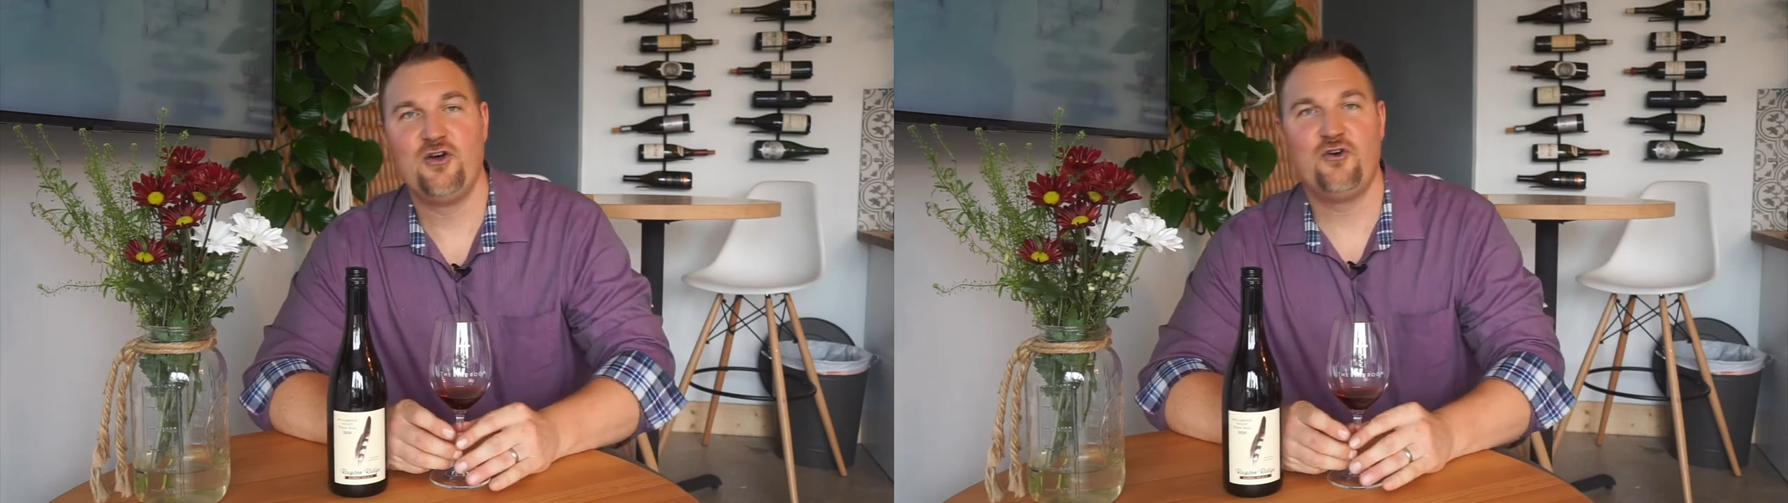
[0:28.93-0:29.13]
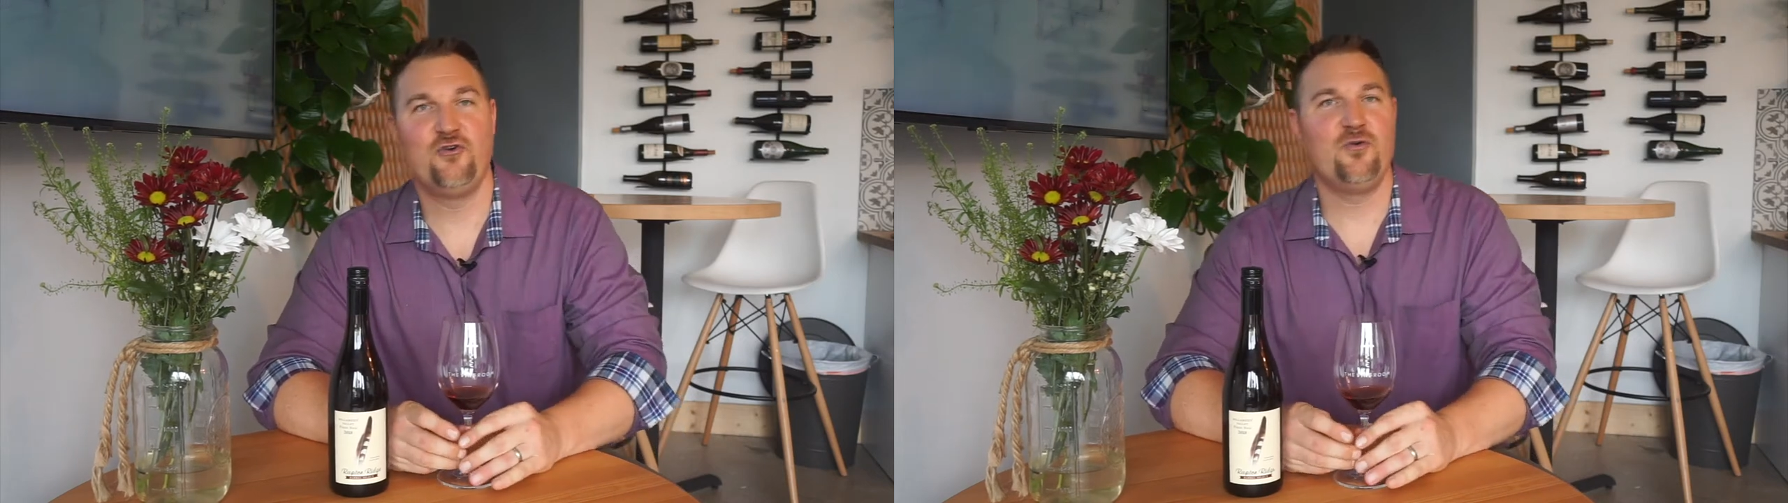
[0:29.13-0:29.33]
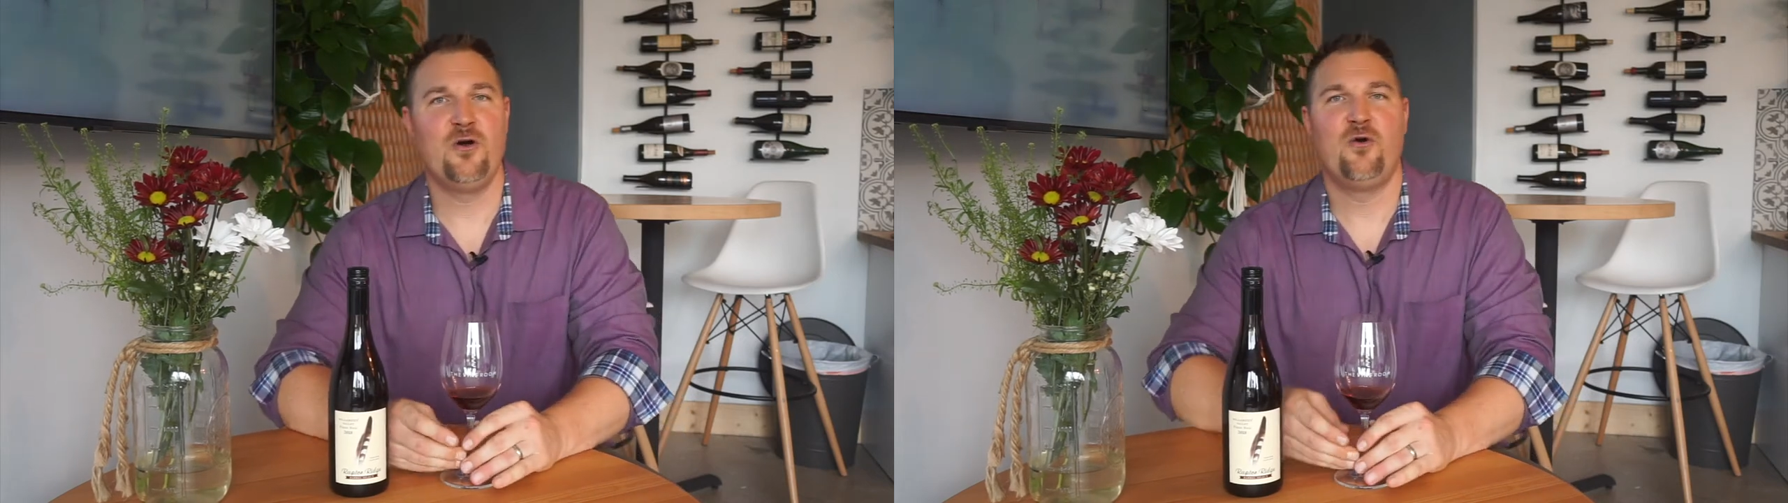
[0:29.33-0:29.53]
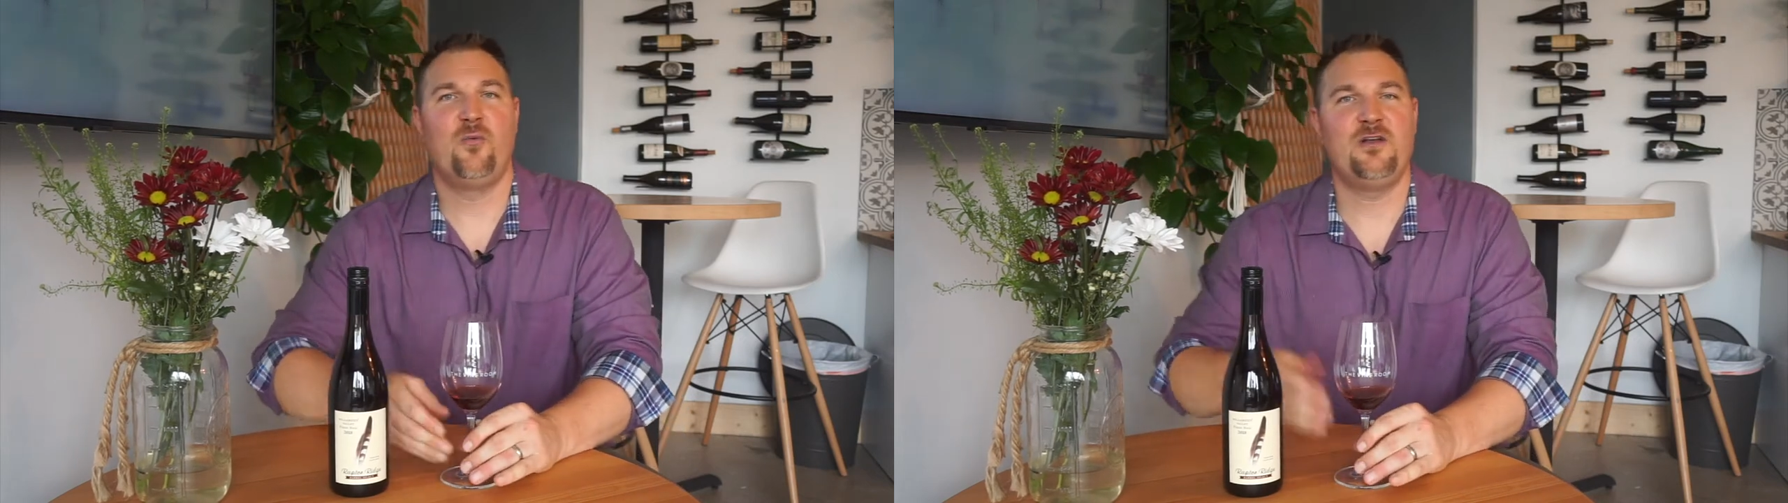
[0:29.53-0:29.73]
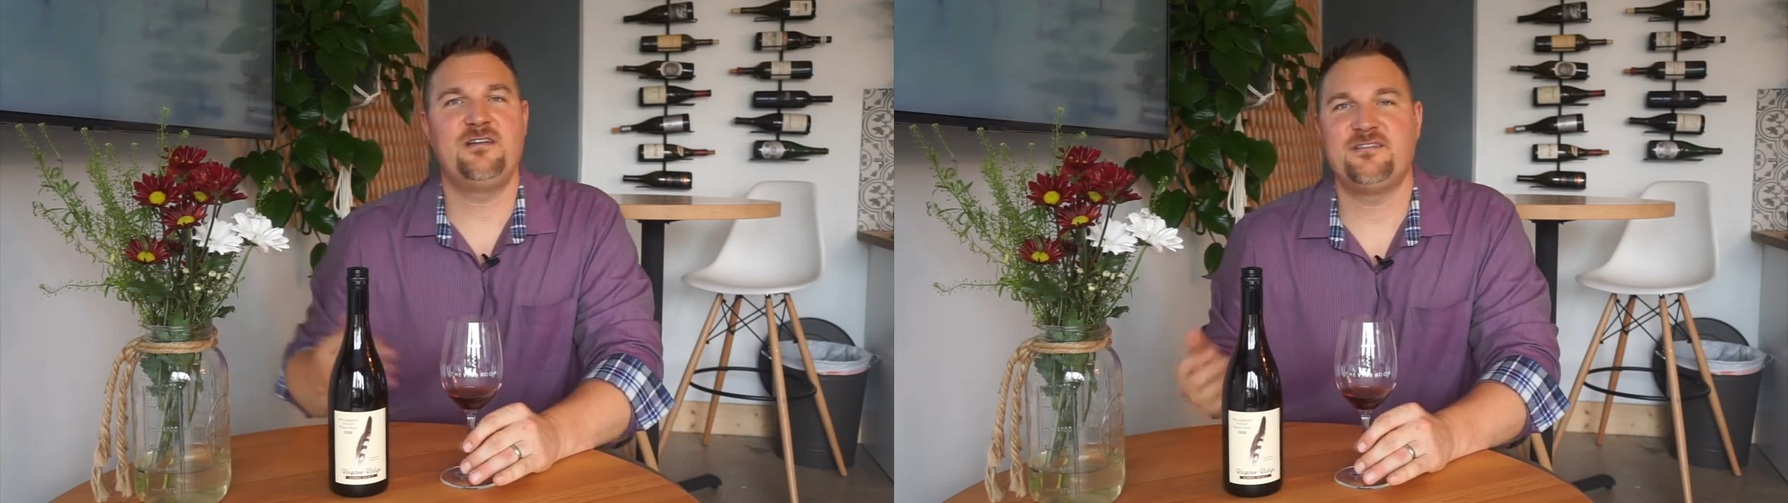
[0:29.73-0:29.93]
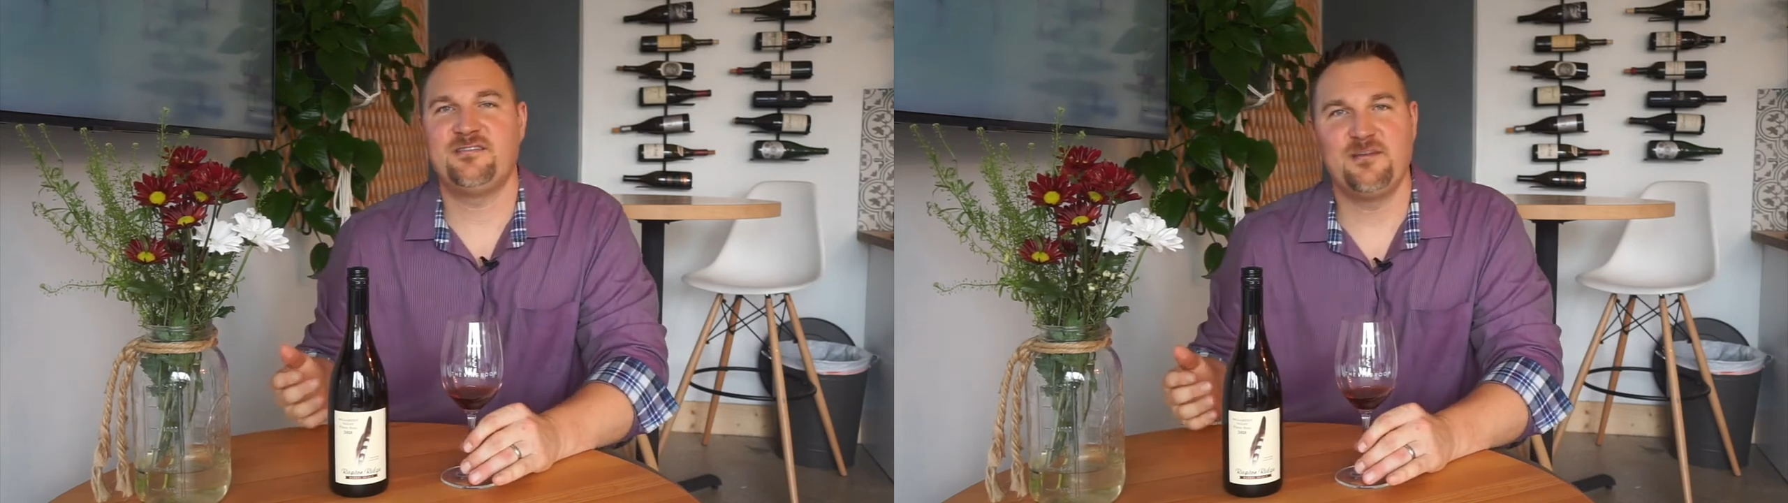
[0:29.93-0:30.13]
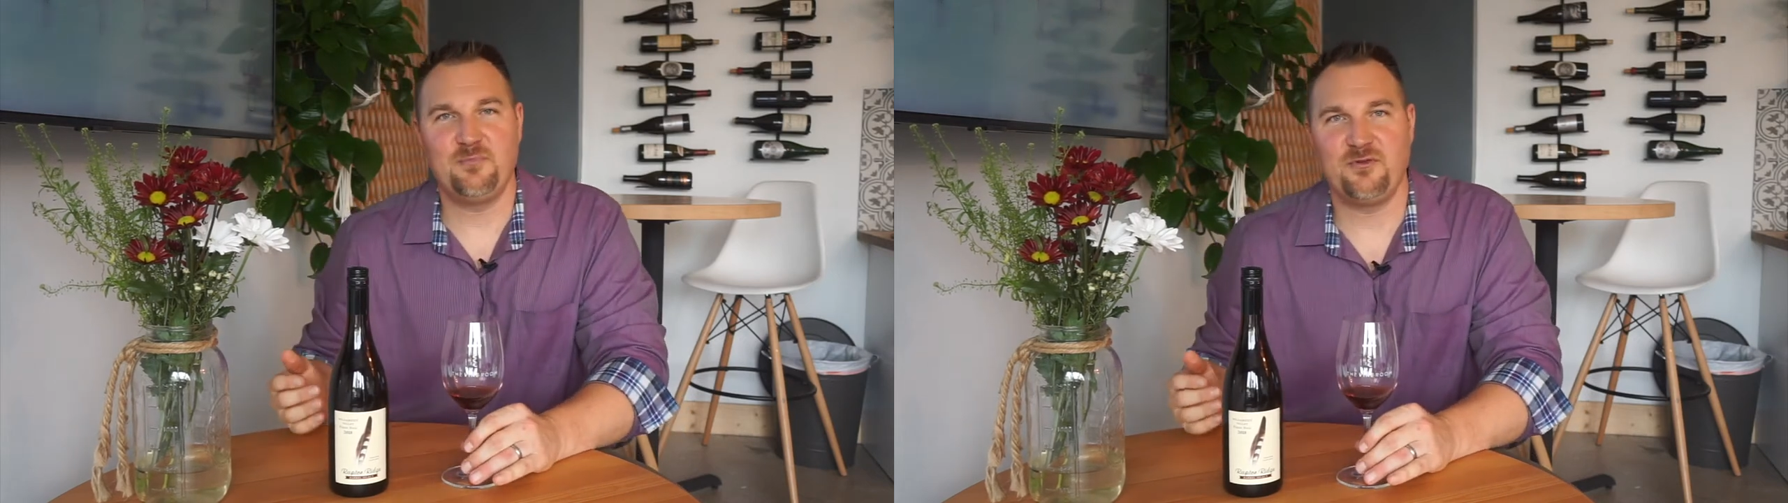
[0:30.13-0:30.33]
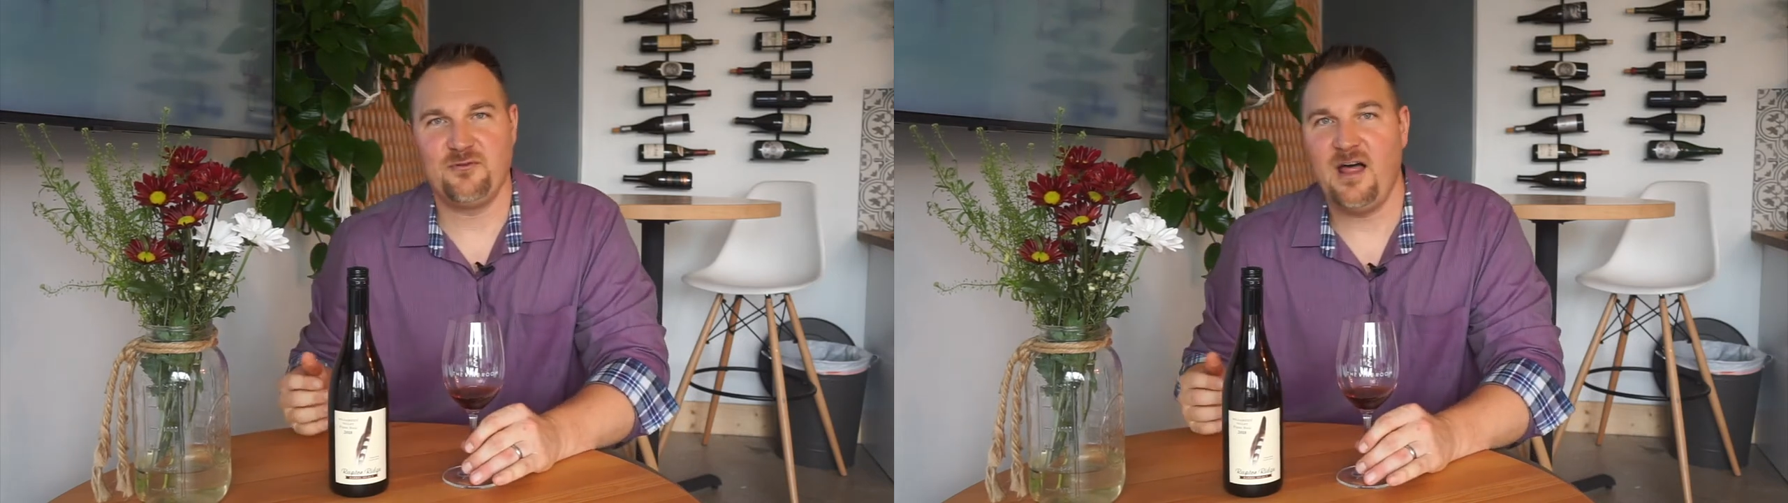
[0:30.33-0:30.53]
who wanted a
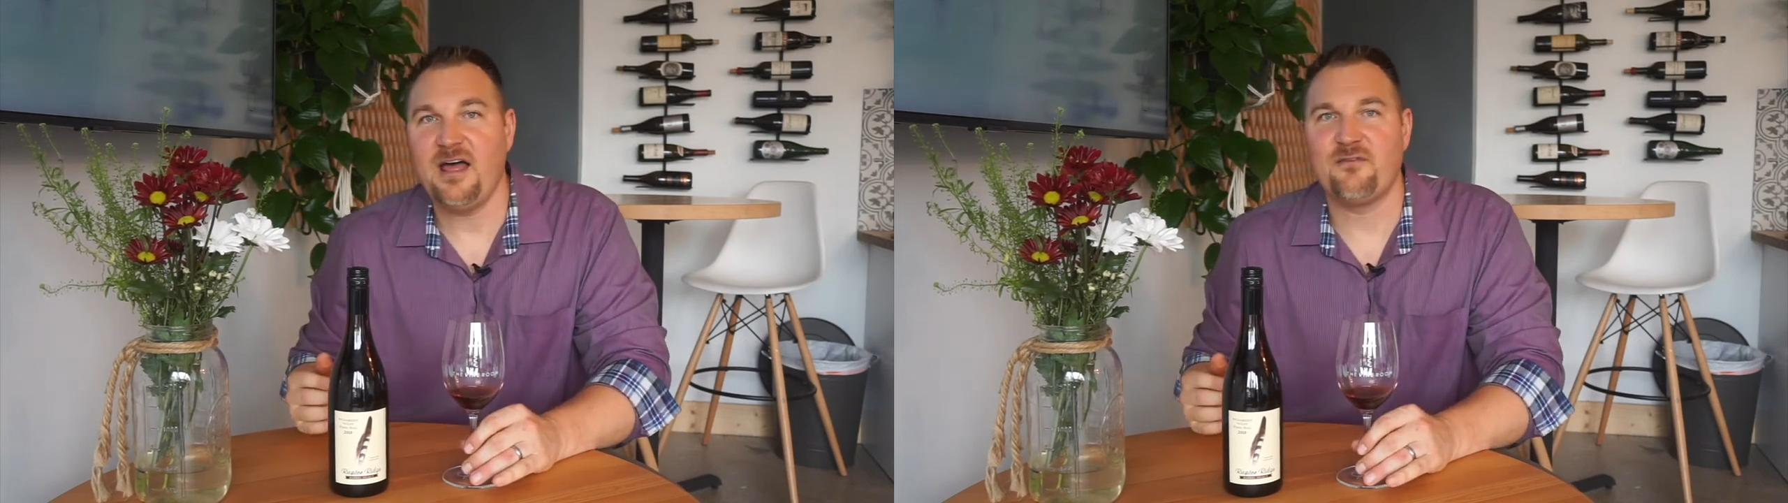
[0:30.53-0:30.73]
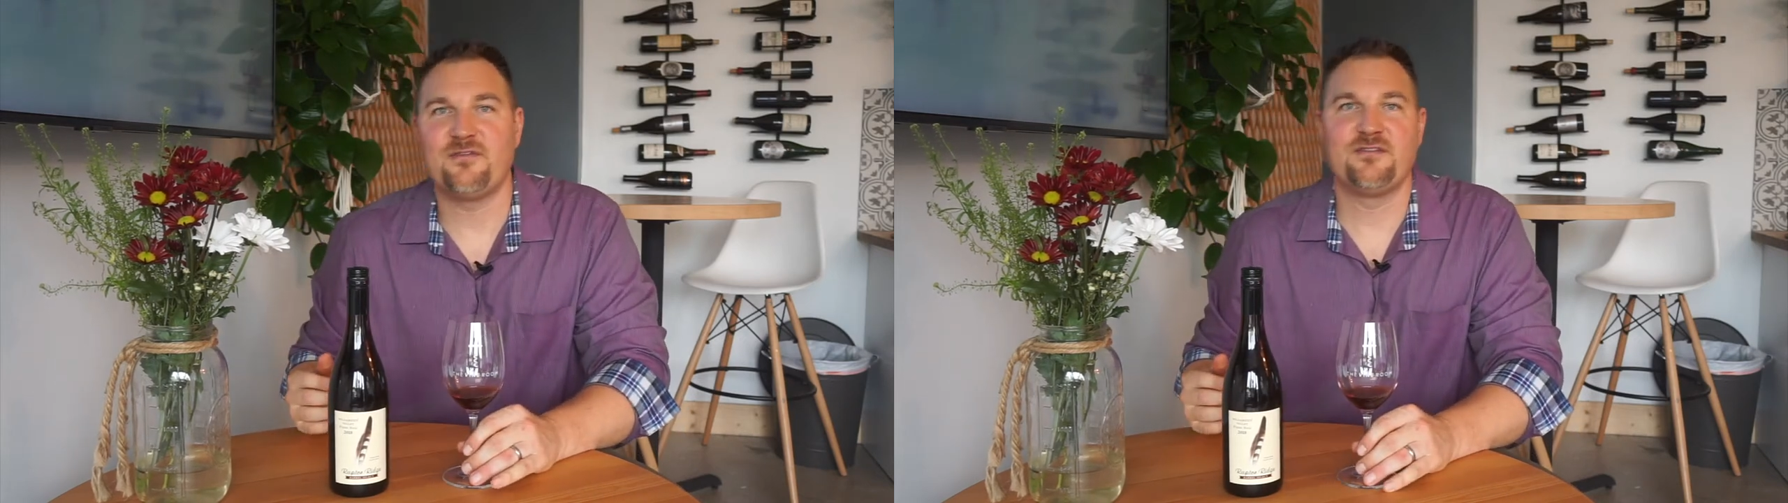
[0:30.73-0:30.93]
simpler life.